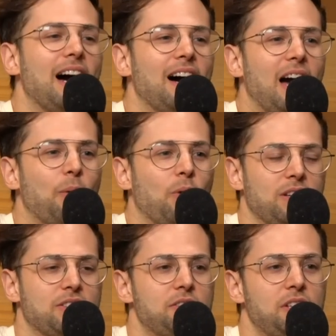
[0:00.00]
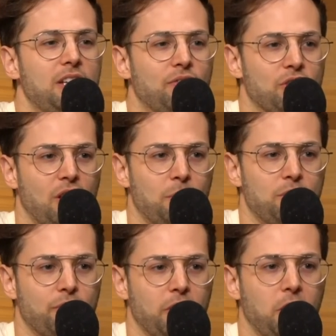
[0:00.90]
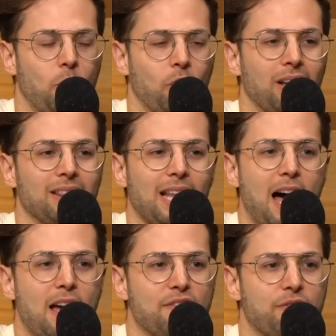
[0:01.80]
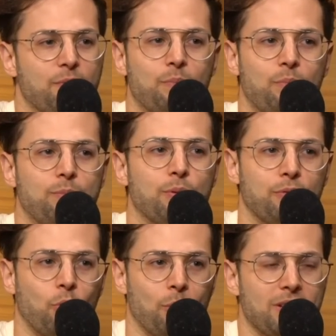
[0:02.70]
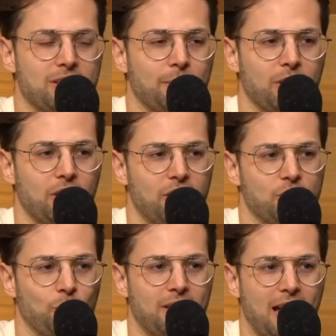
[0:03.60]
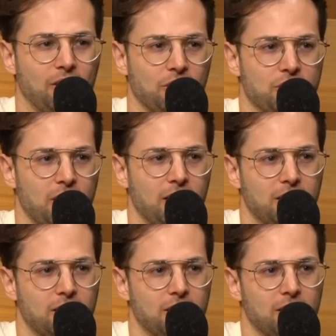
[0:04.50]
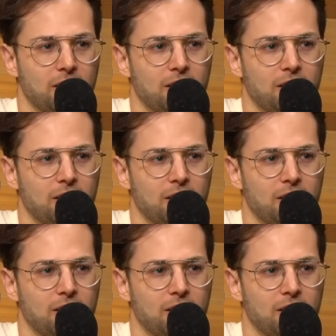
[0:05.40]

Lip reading: I want to see if there's another music video or a live performance. I'm curious what that looks like.